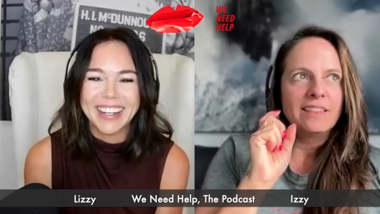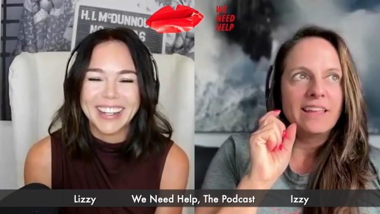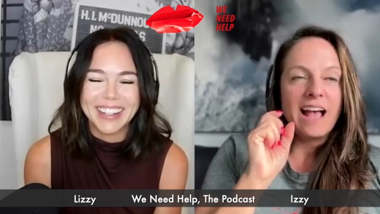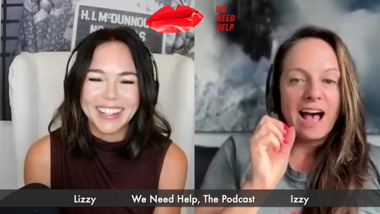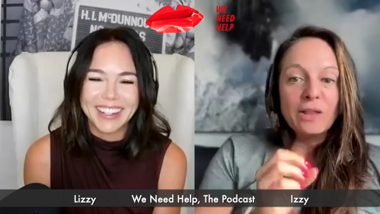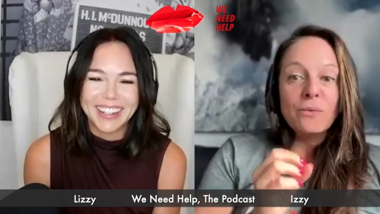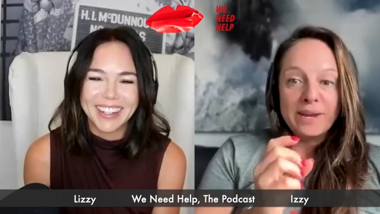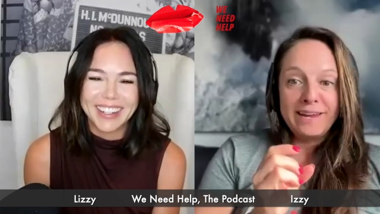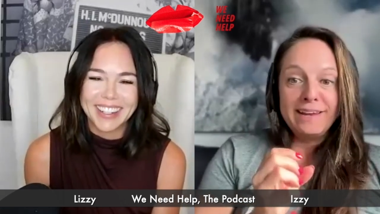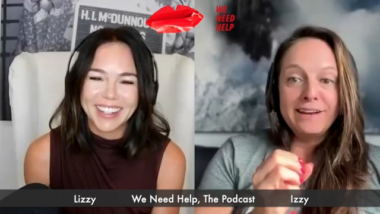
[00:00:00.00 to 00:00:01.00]
Speaker 1: like
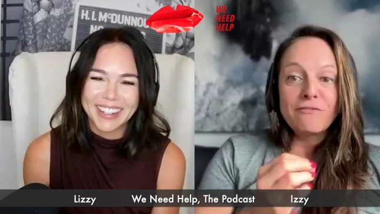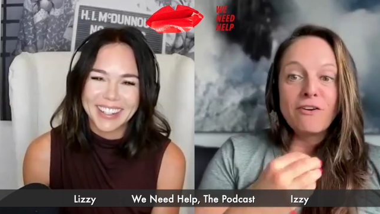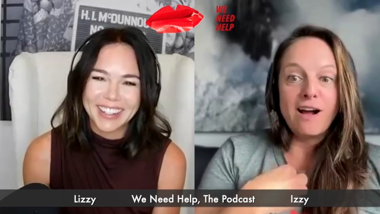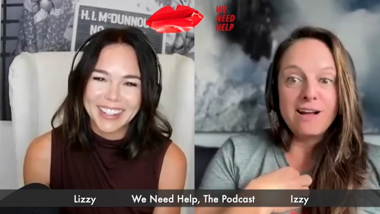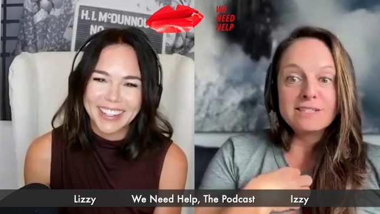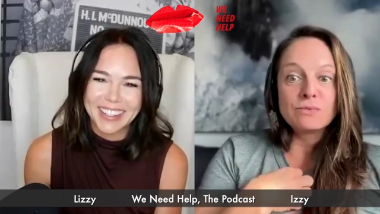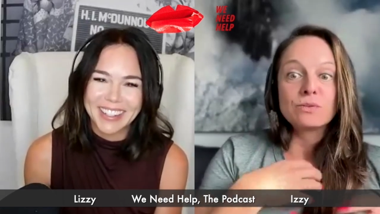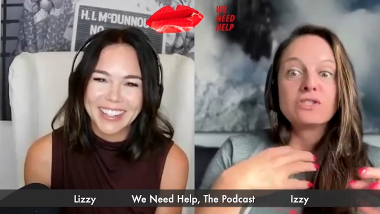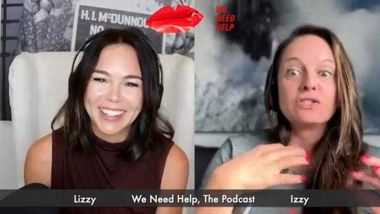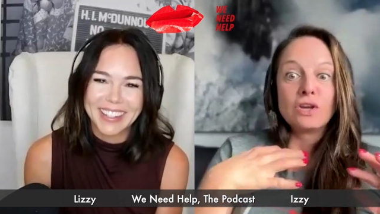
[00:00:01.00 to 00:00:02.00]
Halloween for
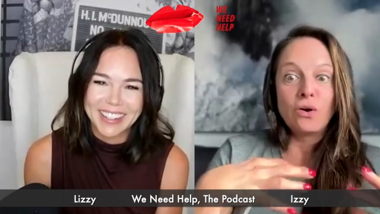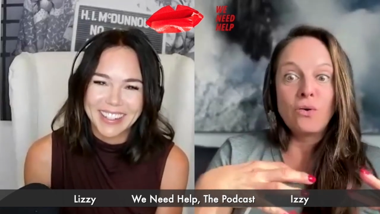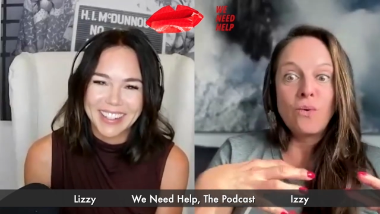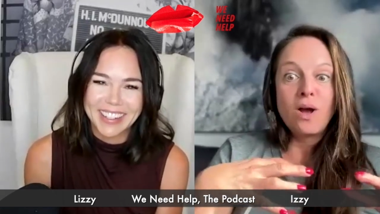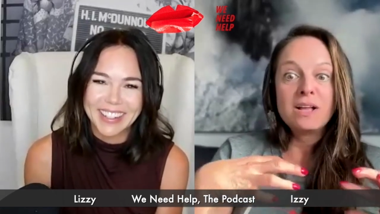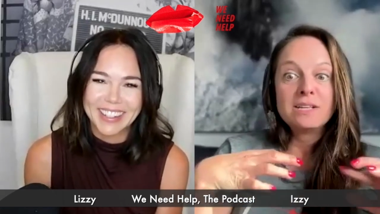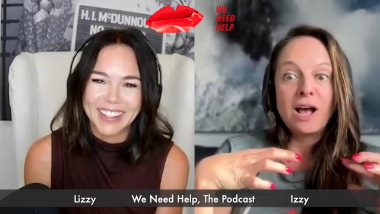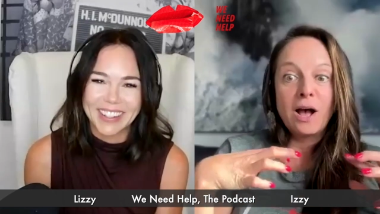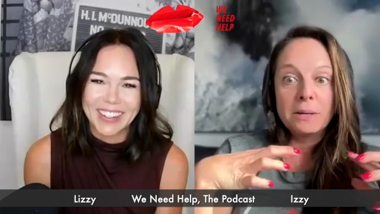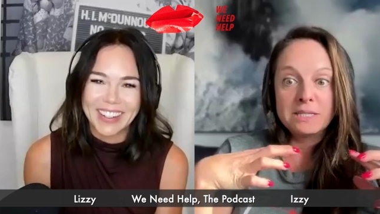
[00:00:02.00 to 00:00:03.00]
us was so
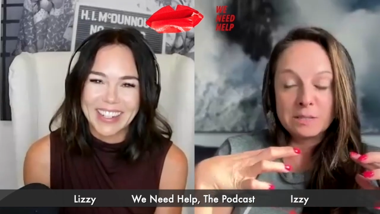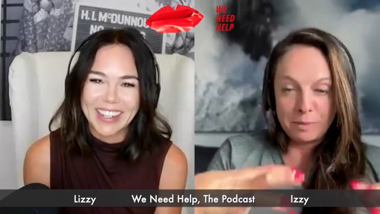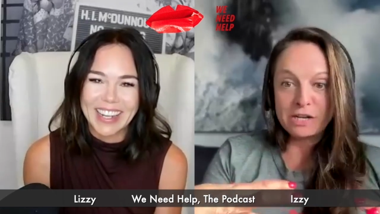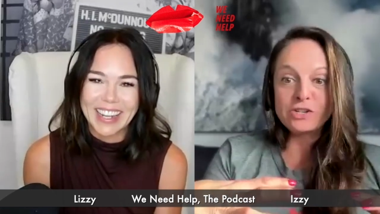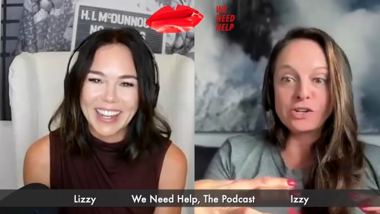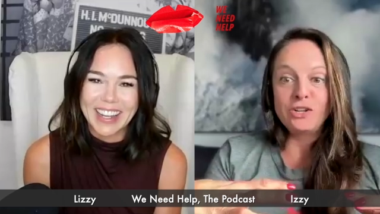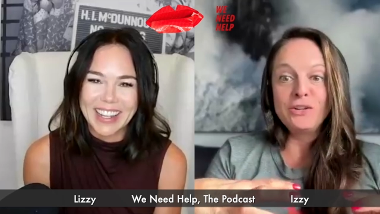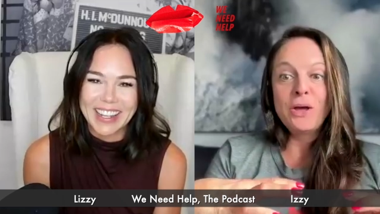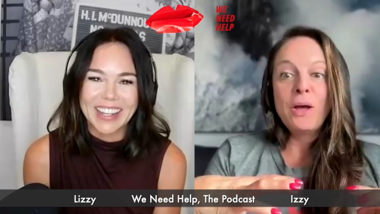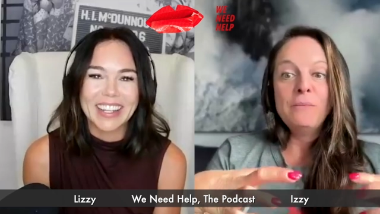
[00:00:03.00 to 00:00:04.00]

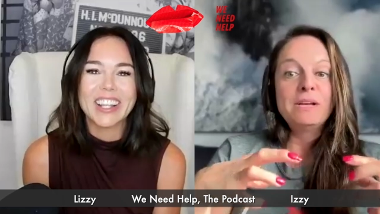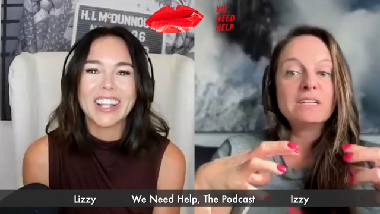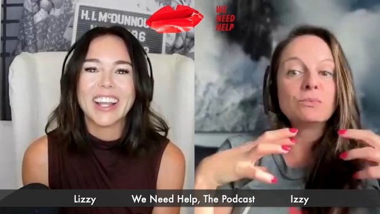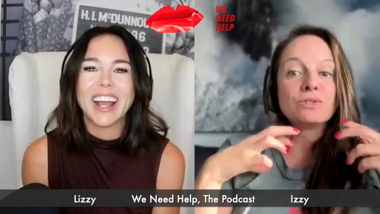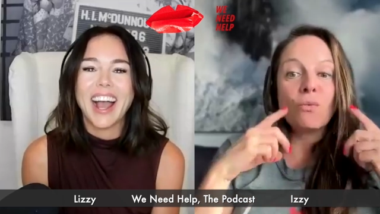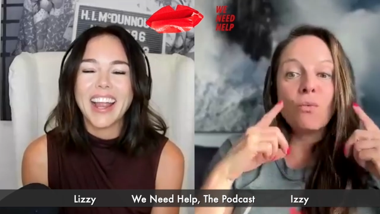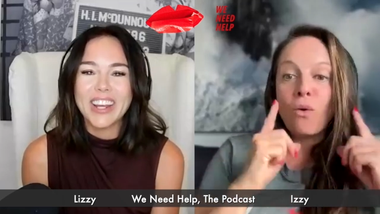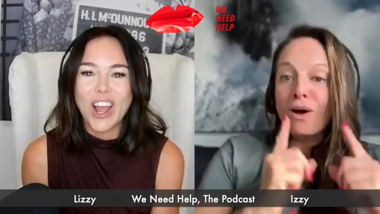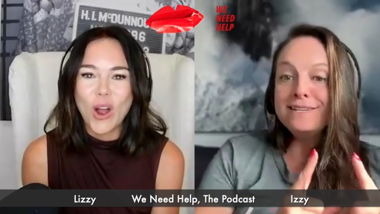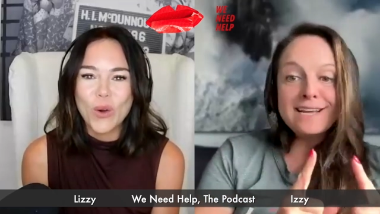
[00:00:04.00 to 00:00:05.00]
special because it was the
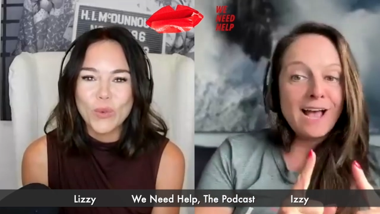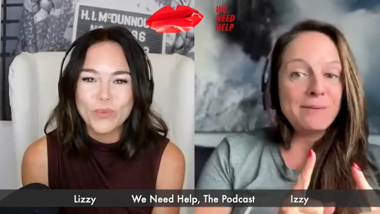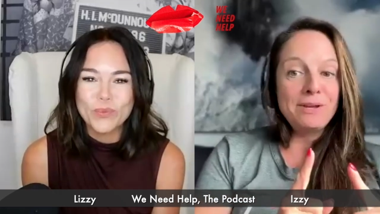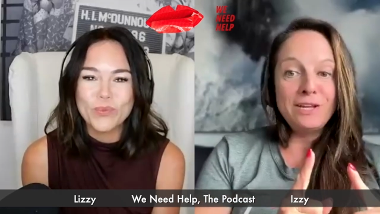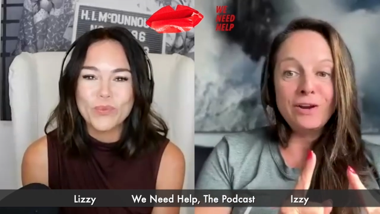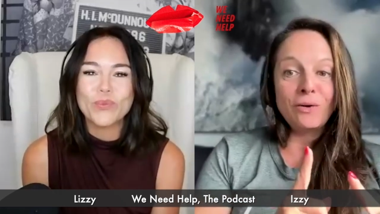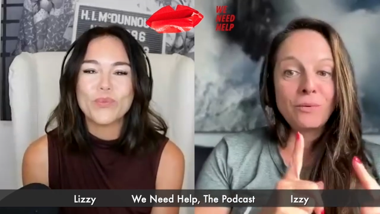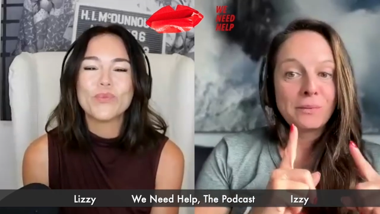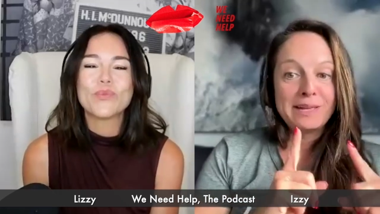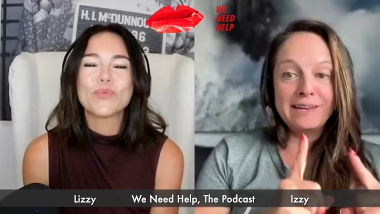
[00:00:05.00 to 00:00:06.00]
one time a
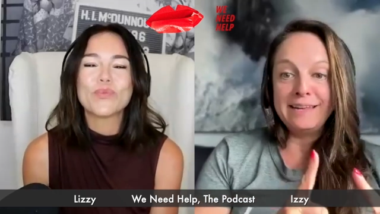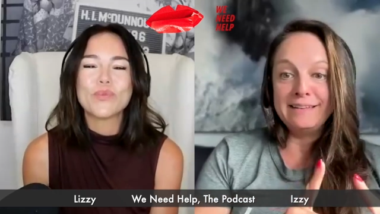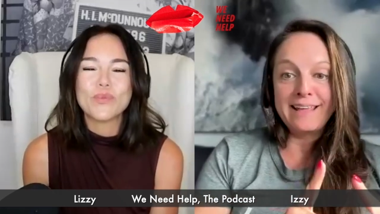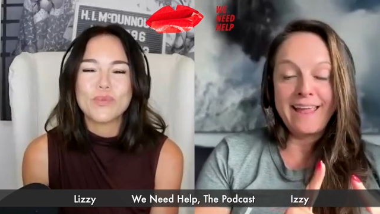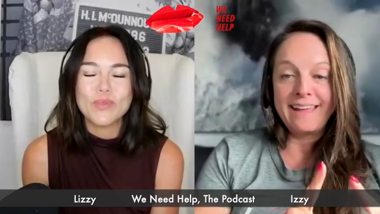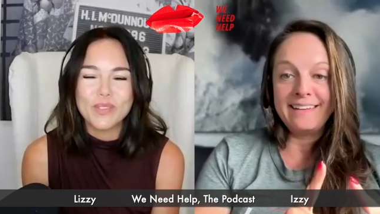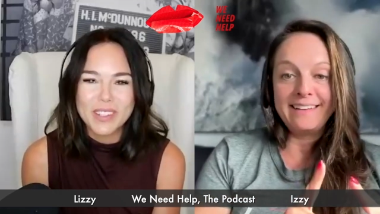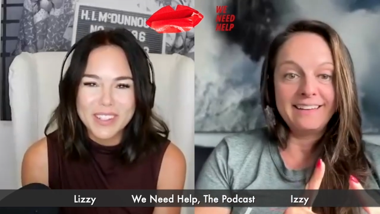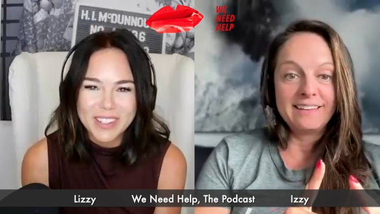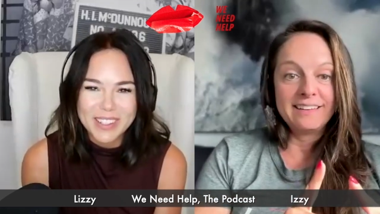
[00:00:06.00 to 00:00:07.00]
year where we could eat
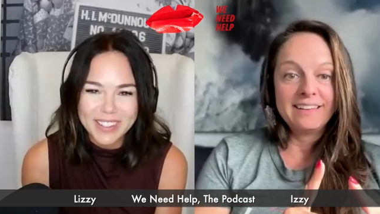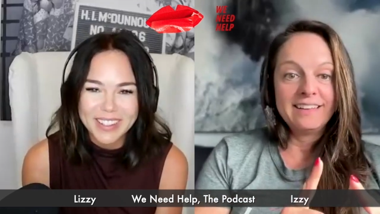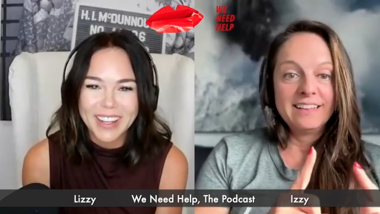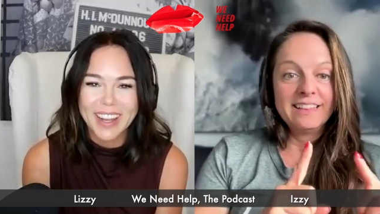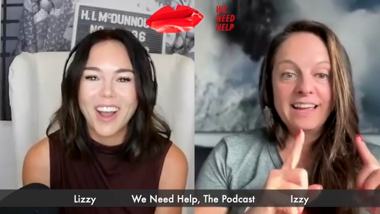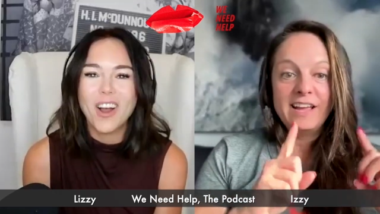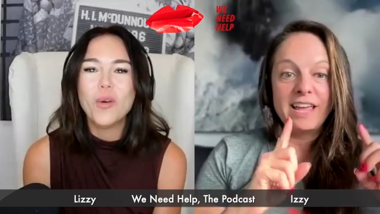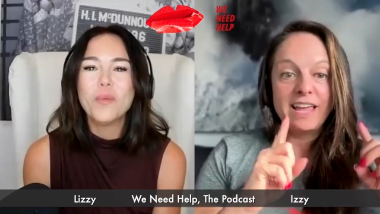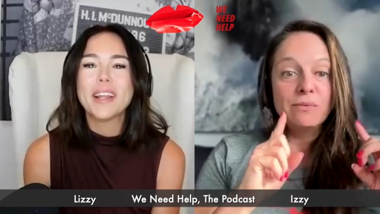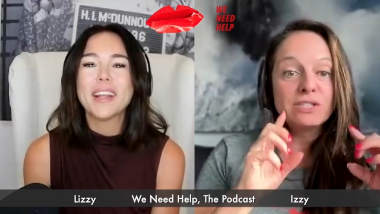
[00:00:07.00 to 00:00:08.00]
candy. Like,
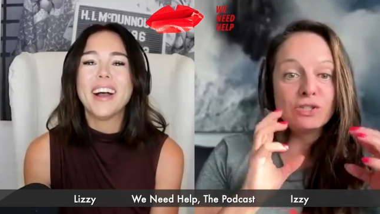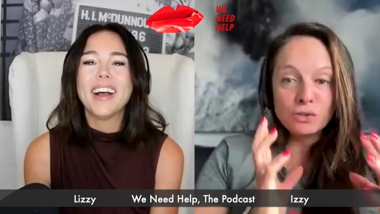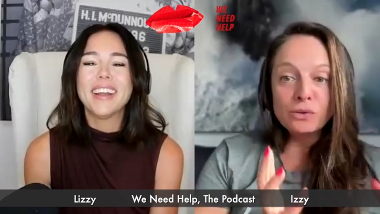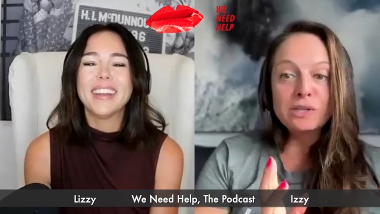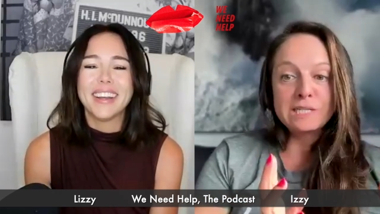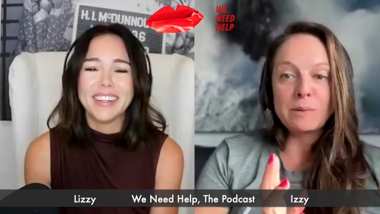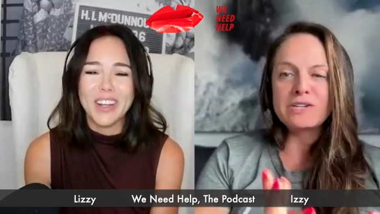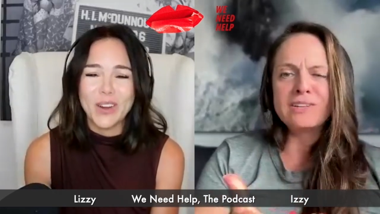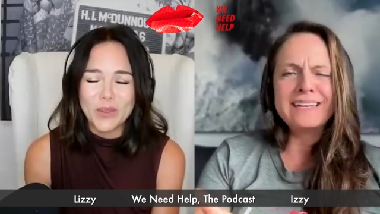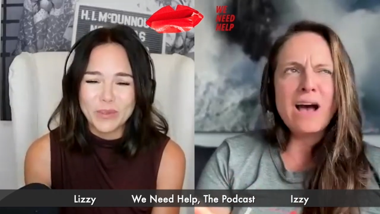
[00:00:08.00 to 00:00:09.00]
oh my god, I
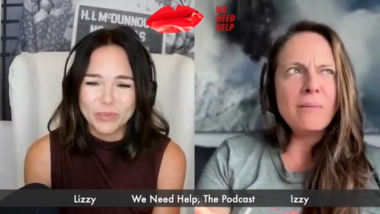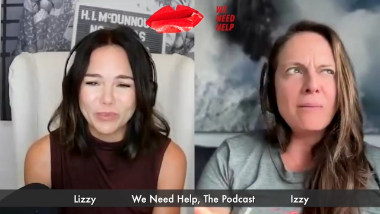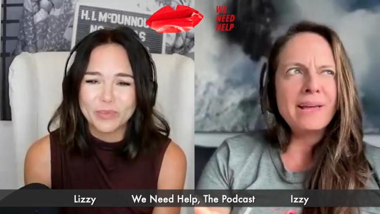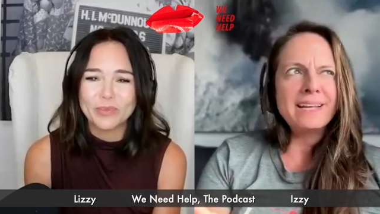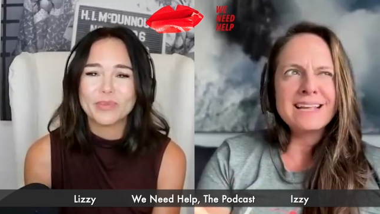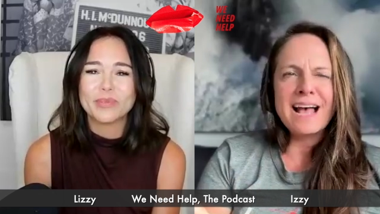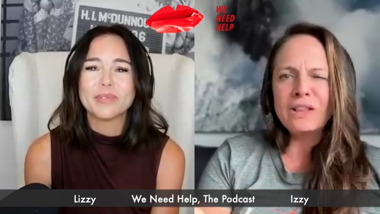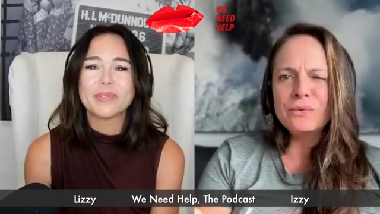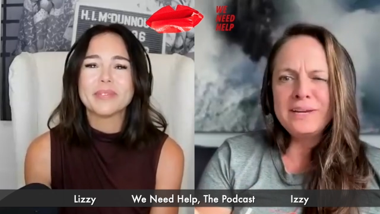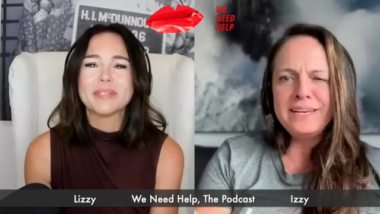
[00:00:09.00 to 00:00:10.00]
know. Special. Now I'm like, is
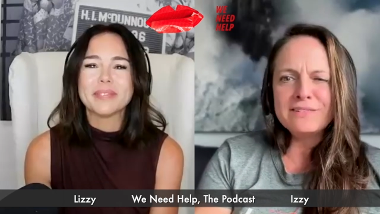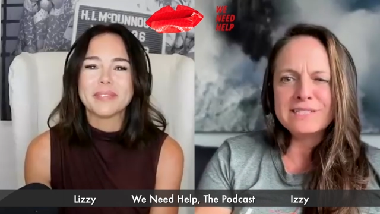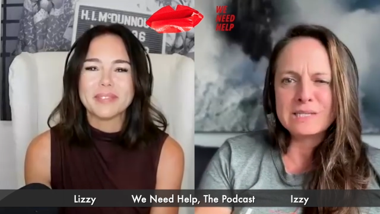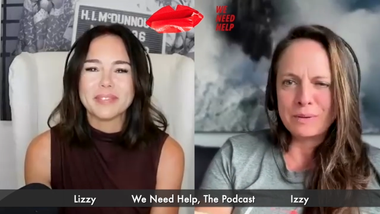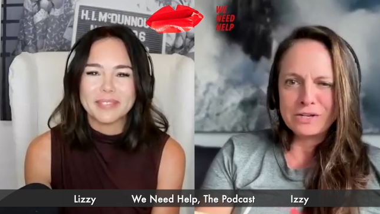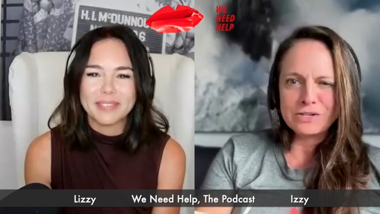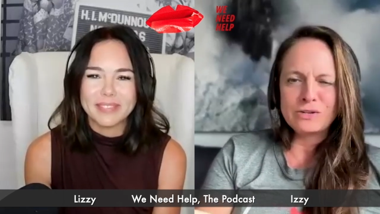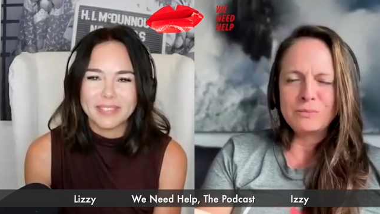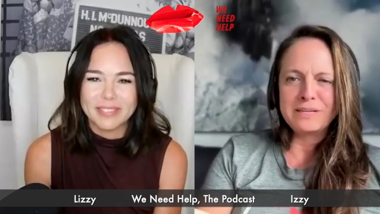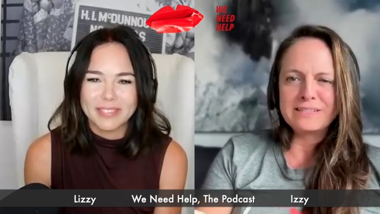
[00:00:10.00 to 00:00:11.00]
Halloween even
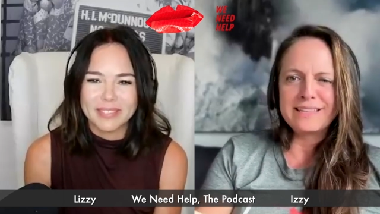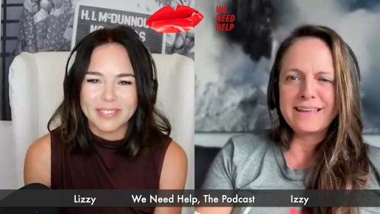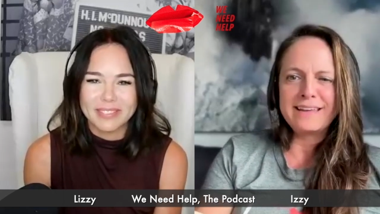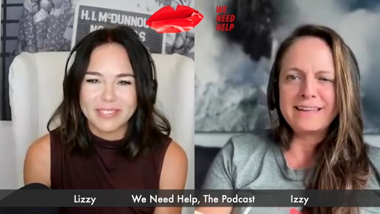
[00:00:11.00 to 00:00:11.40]
special? Because they